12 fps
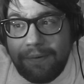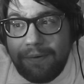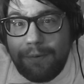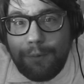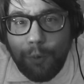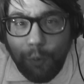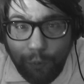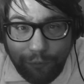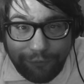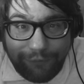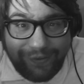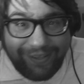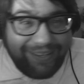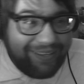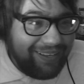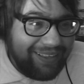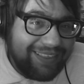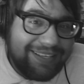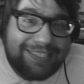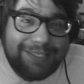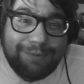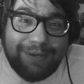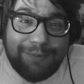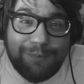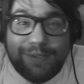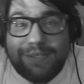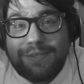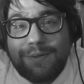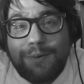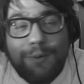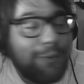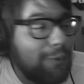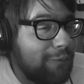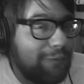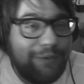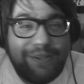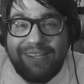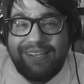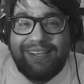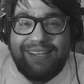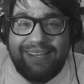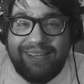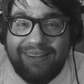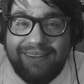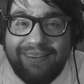Goofy. This one was goofy.